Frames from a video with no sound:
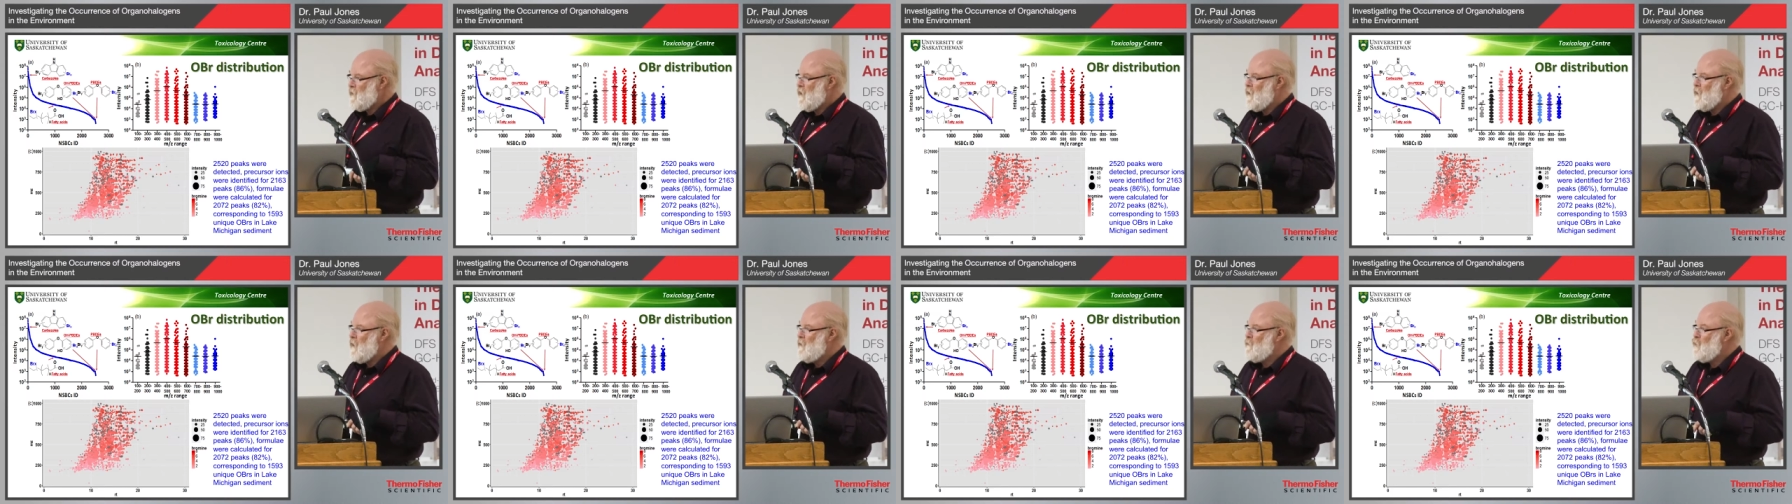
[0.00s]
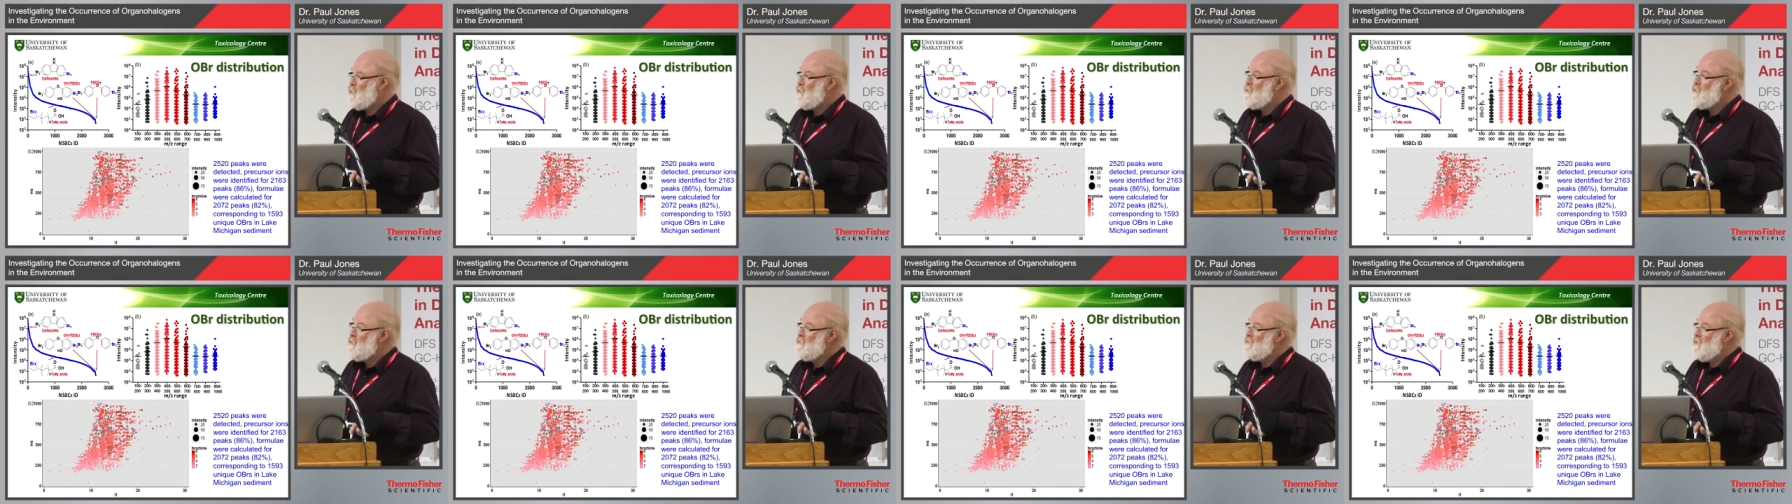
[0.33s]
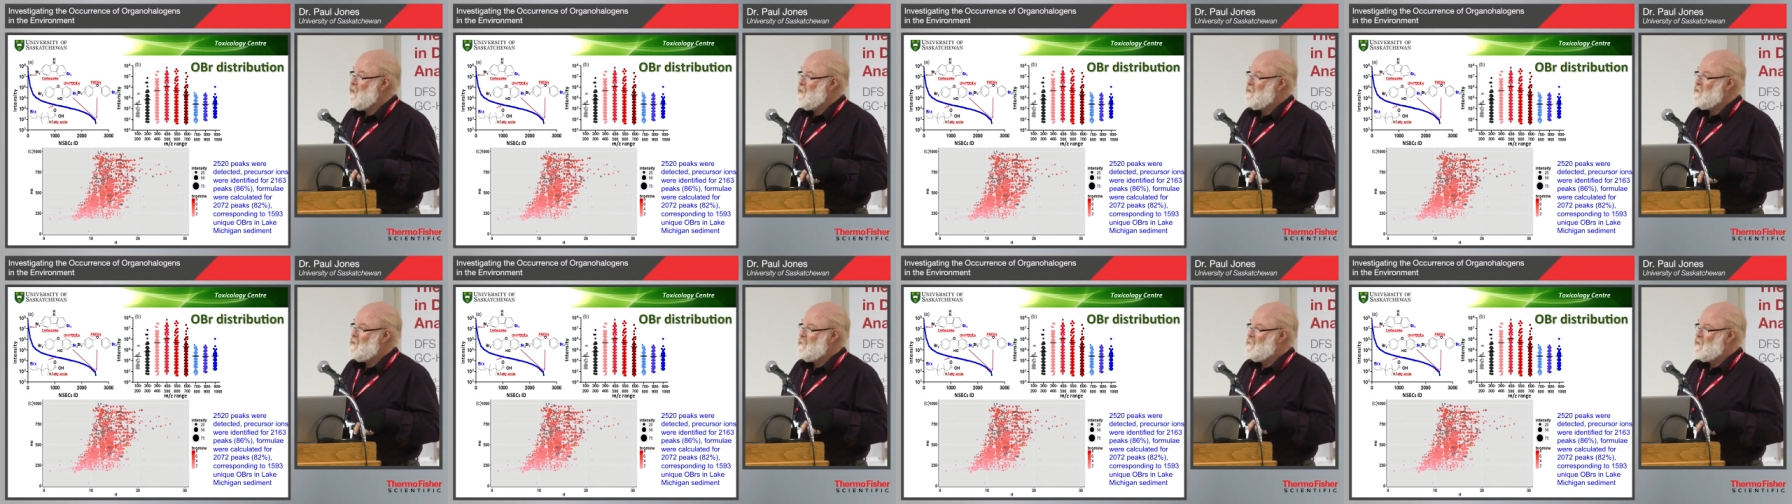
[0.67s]
Uh, but we do
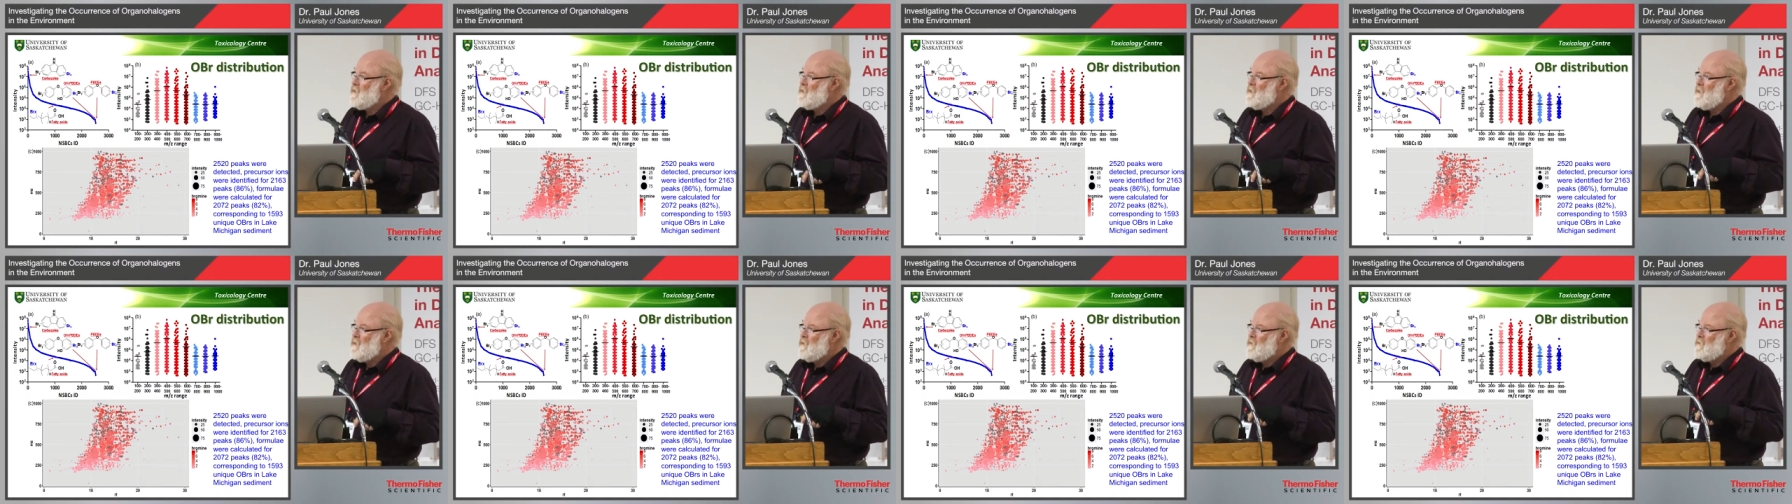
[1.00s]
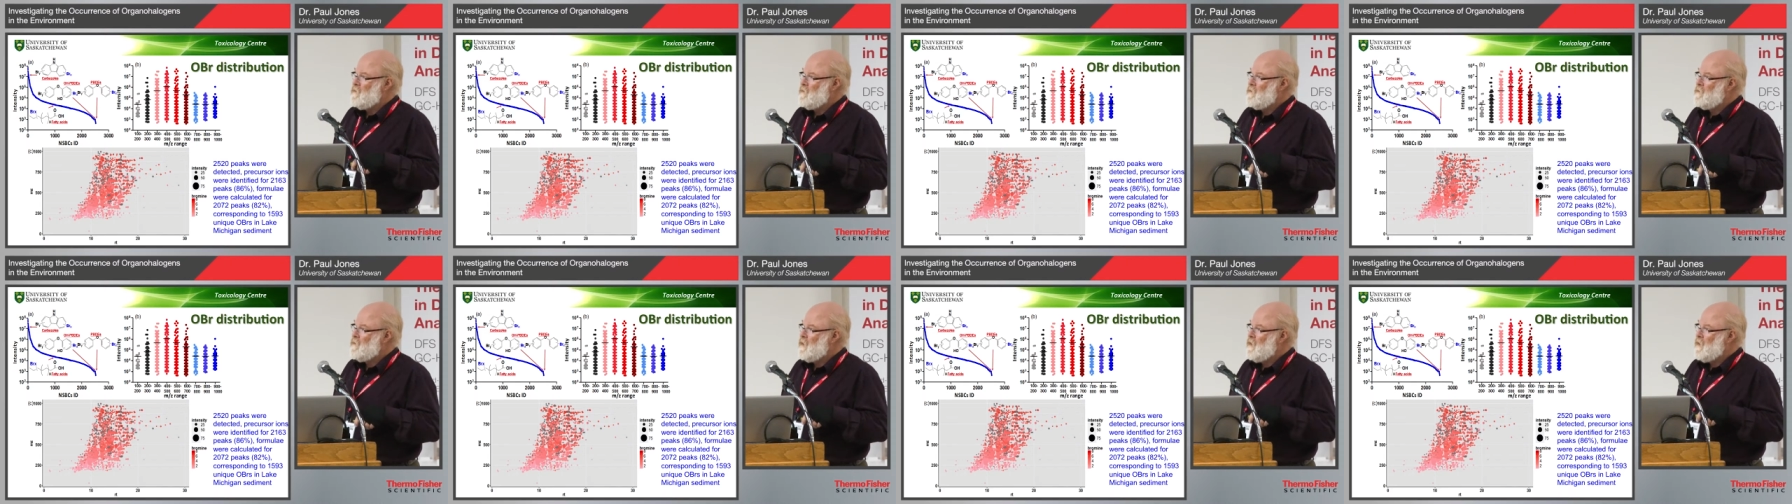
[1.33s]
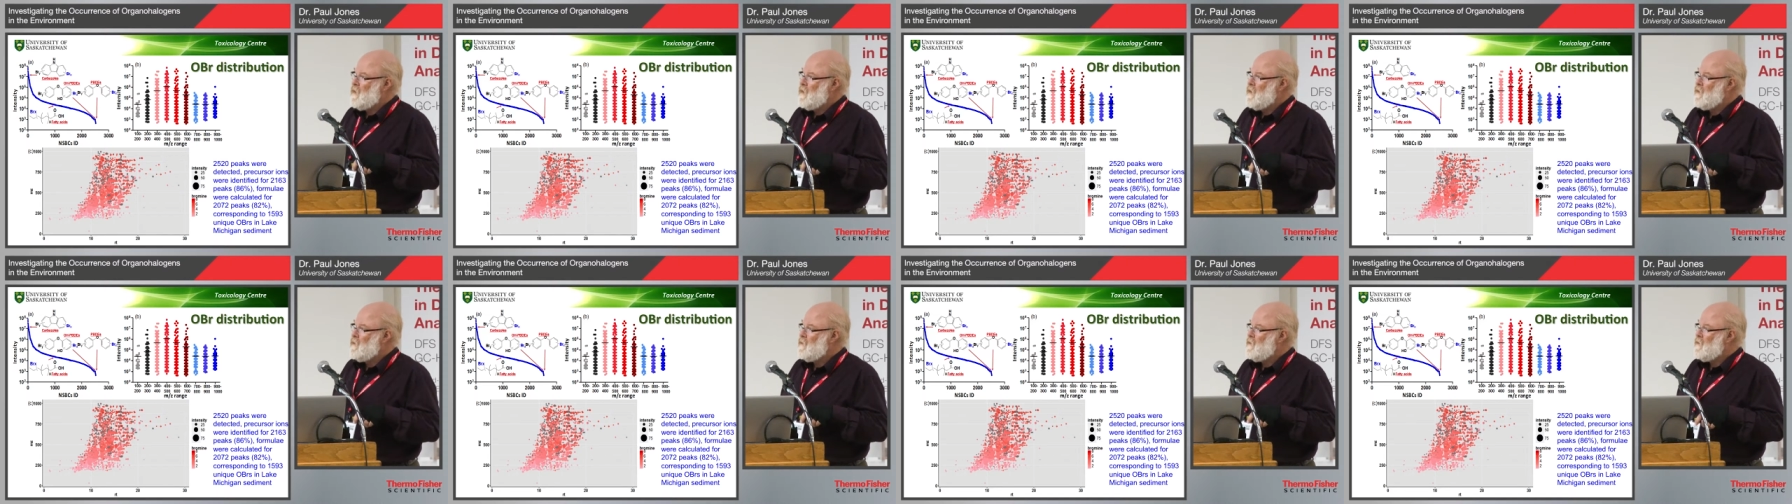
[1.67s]
find them in, in,
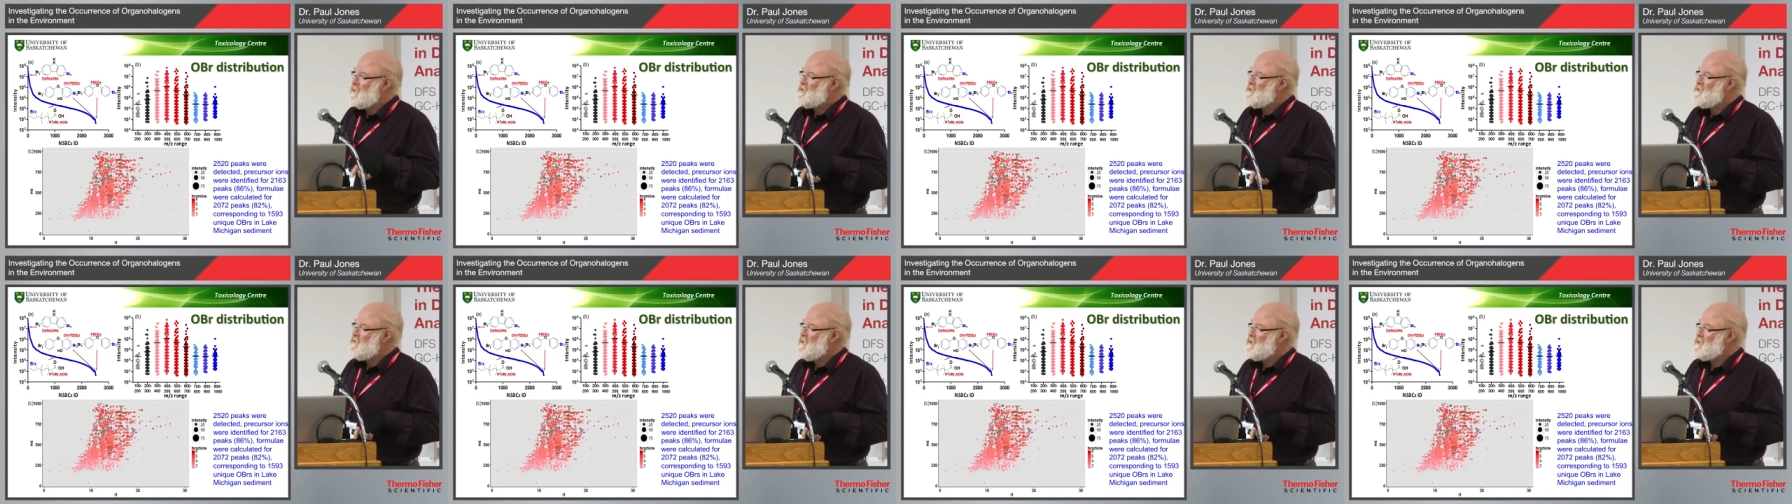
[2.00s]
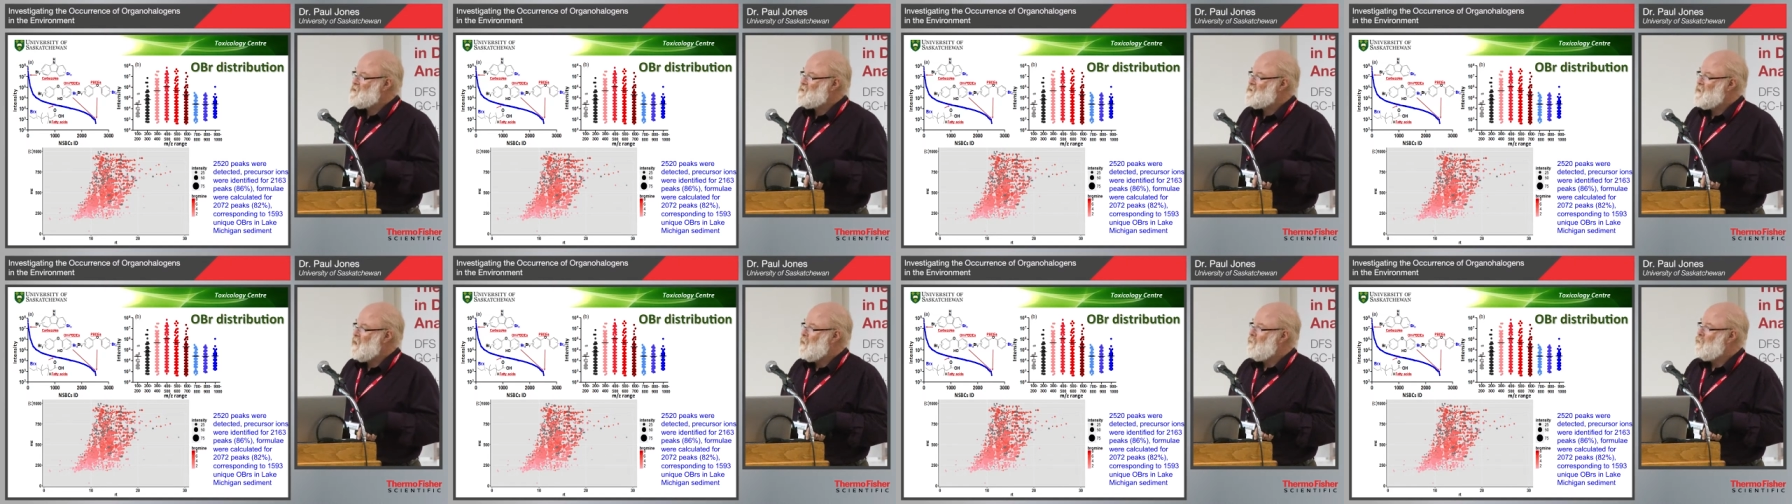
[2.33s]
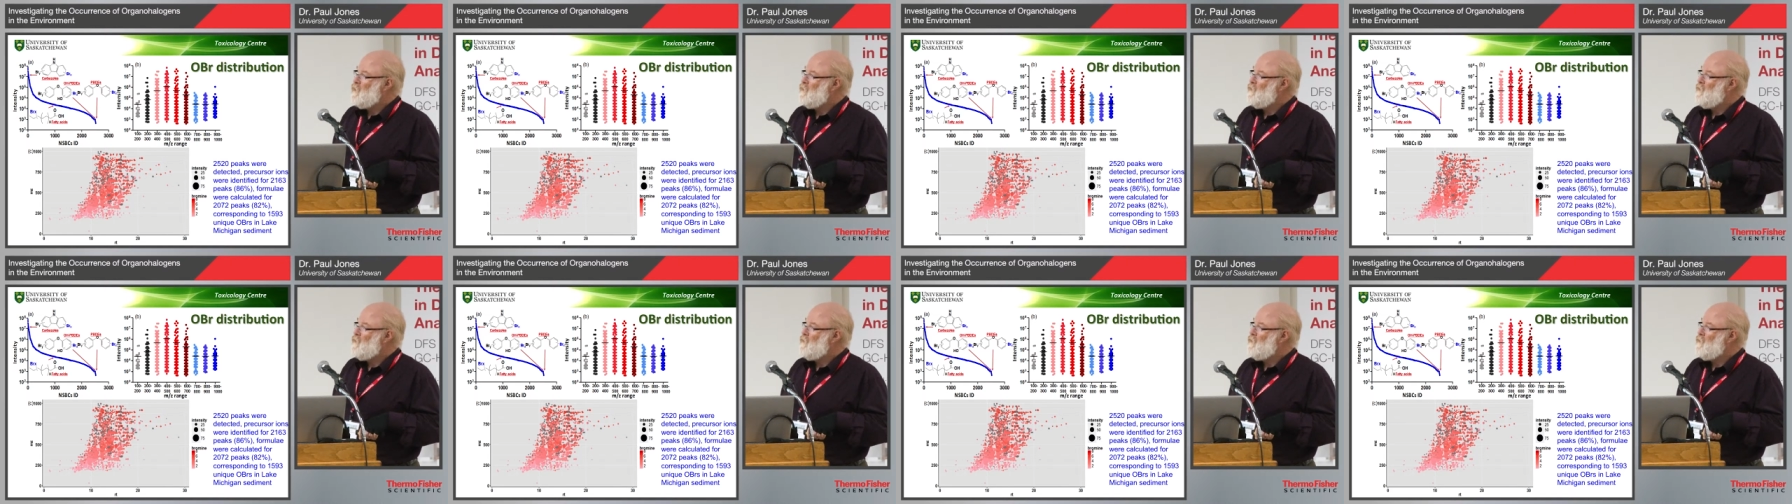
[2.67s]
in lots of other samples